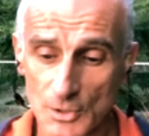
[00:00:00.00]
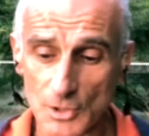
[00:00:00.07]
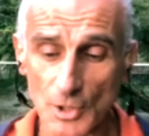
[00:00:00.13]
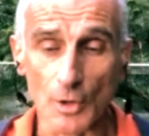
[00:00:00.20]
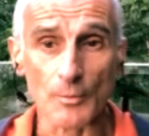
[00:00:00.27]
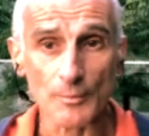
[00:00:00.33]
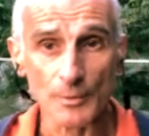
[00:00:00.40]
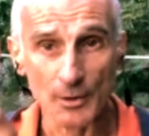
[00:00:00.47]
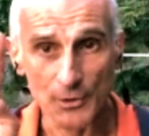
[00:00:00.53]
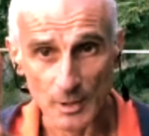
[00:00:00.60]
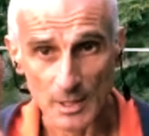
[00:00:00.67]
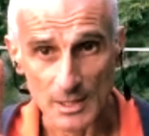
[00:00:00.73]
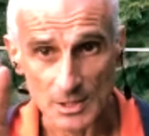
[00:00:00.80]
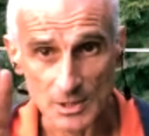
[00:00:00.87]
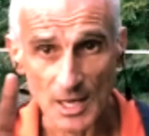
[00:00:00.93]
So
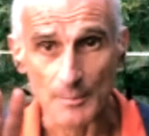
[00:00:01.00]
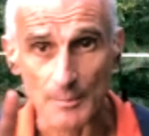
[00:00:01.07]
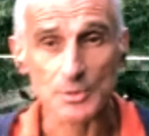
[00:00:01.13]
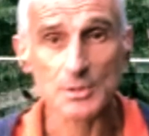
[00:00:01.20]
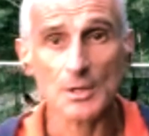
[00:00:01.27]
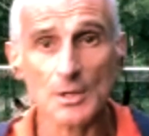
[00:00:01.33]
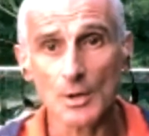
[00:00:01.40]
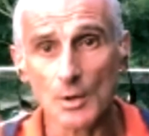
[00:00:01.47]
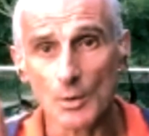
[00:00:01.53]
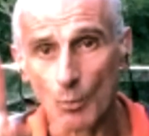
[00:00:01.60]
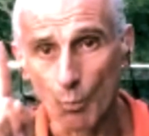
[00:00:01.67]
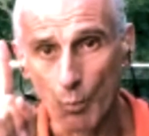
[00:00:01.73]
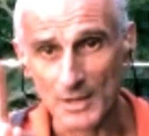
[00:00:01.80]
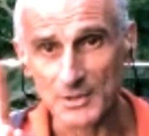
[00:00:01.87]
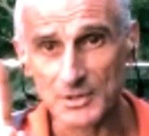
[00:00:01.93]
3 steps.
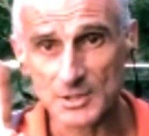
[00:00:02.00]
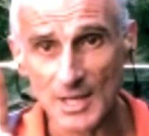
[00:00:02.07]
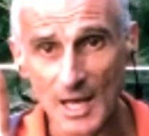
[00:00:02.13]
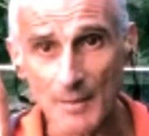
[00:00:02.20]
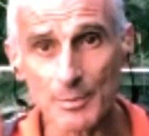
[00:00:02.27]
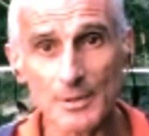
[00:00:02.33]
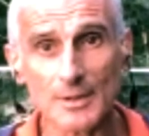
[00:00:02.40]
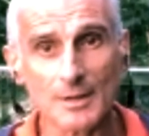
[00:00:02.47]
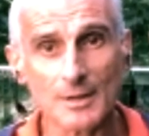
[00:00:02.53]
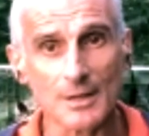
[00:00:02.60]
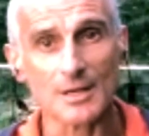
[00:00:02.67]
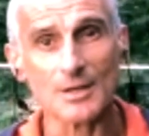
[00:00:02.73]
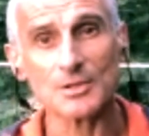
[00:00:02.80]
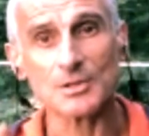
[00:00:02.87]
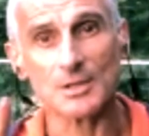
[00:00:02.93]
1 step
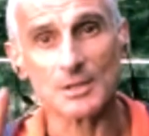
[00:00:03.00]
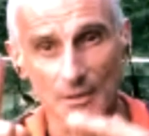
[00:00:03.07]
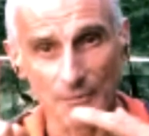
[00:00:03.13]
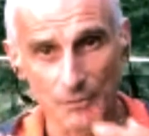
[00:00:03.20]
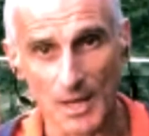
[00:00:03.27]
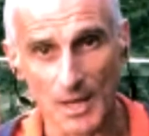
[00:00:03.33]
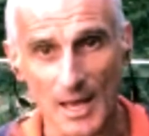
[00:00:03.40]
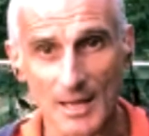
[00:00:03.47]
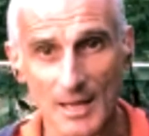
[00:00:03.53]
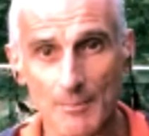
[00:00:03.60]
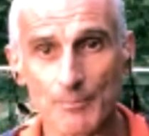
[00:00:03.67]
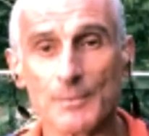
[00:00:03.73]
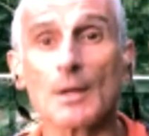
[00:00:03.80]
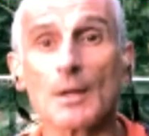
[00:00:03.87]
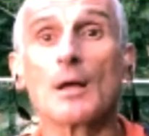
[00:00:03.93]
is give the
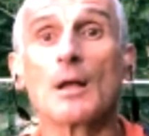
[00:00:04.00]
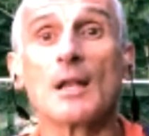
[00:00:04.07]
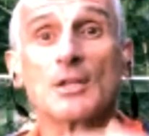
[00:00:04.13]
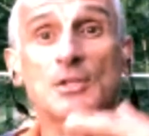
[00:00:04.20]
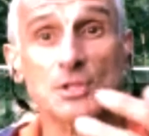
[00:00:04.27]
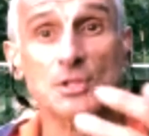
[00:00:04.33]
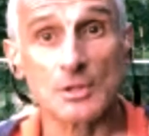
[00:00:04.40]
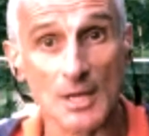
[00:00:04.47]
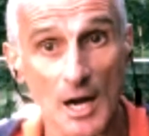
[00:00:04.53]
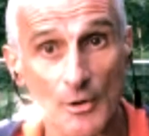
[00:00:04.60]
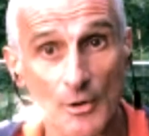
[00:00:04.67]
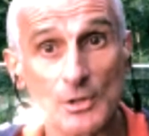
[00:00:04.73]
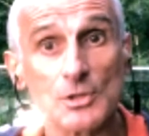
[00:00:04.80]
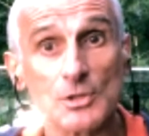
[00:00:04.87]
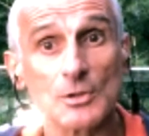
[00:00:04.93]
aim. Let's
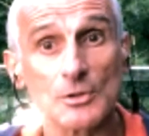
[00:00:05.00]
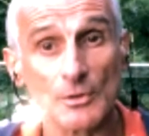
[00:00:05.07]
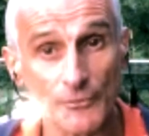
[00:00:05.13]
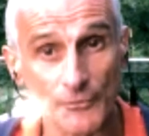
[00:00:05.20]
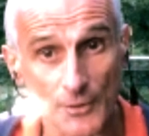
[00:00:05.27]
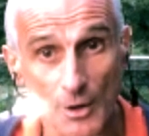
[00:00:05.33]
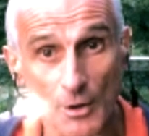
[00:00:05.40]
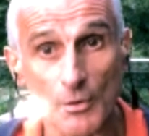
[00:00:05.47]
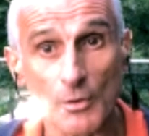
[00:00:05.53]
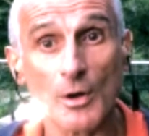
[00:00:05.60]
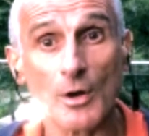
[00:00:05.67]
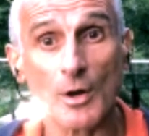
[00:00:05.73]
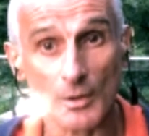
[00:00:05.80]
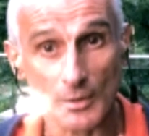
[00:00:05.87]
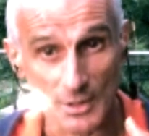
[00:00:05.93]
encourage the
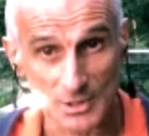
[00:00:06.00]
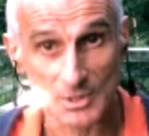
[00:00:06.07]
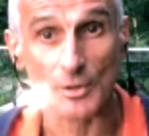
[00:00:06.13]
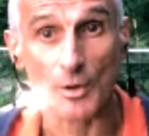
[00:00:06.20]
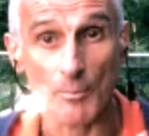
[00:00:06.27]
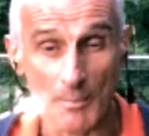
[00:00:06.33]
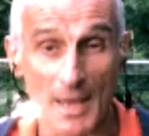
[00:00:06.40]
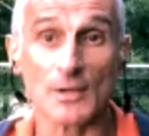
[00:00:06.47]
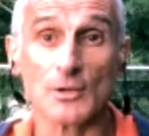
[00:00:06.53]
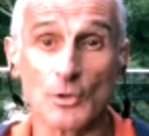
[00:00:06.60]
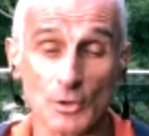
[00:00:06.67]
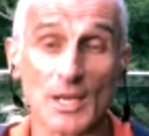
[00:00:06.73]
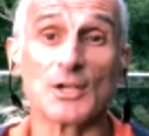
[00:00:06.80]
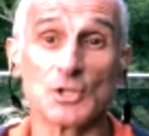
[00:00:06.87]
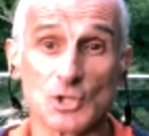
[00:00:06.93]
flow. Let's make
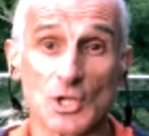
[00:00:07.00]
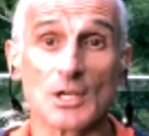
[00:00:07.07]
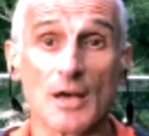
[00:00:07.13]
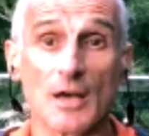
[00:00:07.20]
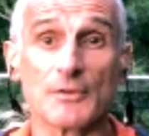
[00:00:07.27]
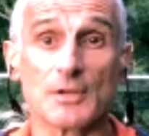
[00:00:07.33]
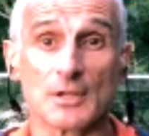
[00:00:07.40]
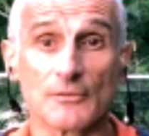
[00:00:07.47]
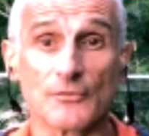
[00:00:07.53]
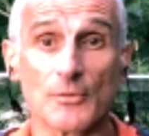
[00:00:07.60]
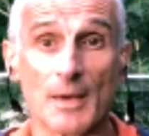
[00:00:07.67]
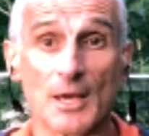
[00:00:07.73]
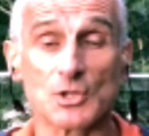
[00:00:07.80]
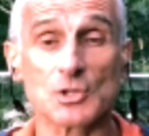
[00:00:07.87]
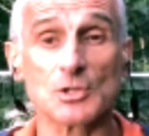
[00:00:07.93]
good energy and loving
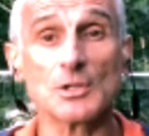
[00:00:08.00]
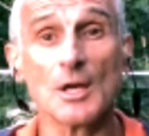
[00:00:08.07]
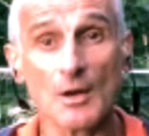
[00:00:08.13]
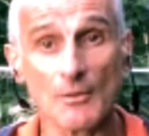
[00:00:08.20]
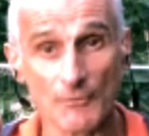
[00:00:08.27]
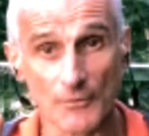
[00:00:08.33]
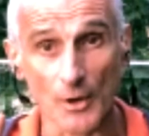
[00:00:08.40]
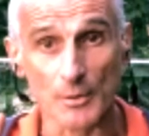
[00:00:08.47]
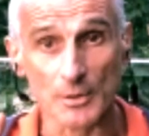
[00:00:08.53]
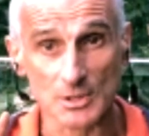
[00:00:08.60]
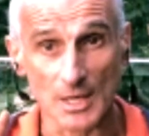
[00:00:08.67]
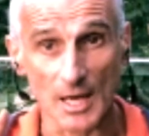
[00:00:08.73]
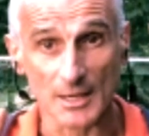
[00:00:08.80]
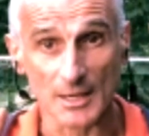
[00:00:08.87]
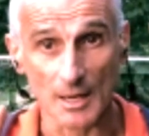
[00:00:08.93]
information flow
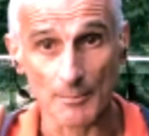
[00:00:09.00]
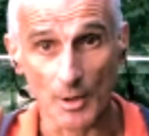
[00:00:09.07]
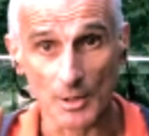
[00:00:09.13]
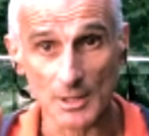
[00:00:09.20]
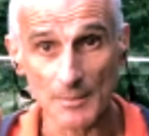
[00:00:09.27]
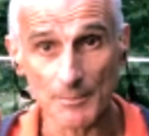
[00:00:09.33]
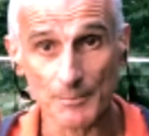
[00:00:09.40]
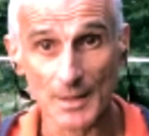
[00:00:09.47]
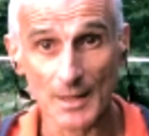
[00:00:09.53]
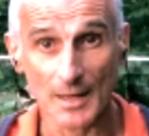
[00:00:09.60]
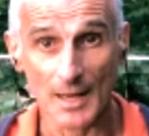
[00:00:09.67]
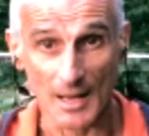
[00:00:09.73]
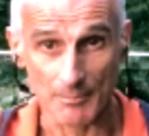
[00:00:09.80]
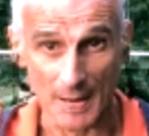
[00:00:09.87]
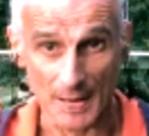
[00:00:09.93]
inside our body
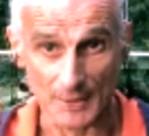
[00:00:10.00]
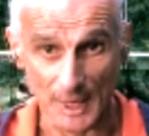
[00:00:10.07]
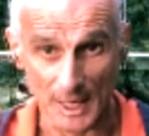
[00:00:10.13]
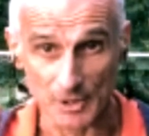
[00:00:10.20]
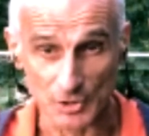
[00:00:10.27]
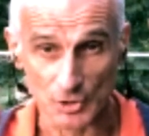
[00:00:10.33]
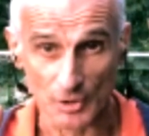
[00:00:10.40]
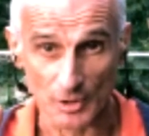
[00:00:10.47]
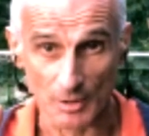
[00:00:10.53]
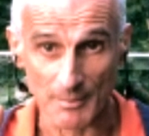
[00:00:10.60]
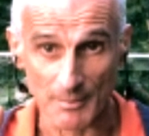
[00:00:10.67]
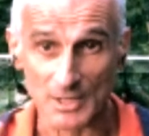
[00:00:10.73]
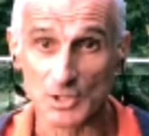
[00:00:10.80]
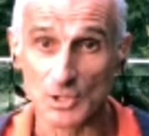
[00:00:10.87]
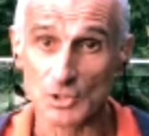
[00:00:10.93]
and make that internal
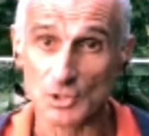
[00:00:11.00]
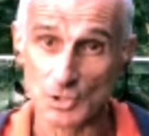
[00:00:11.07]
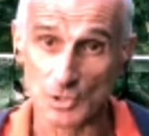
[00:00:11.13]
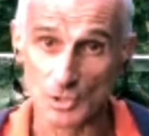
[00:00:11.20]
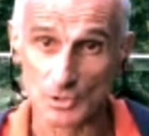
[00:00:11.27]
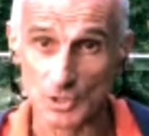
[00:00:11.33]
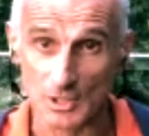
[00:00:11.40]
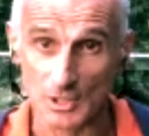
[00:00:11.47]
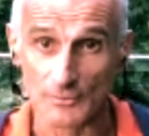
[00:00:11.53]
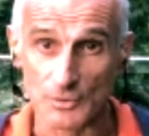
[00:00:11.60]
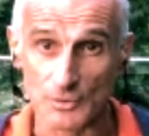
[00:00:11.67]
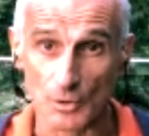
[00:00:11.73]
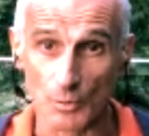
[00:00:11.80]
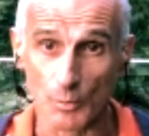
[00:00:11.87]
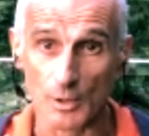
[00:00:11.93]
message to
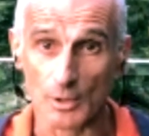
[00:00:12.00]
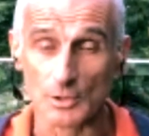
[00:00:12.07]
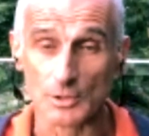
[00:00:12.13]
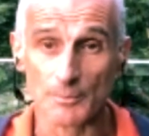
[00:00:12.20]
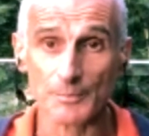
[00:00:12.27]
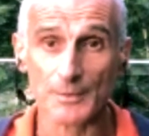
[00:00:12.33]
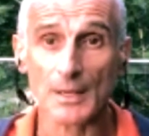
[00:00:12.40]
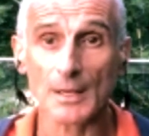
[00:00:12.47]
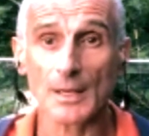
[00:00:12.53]
give to the world.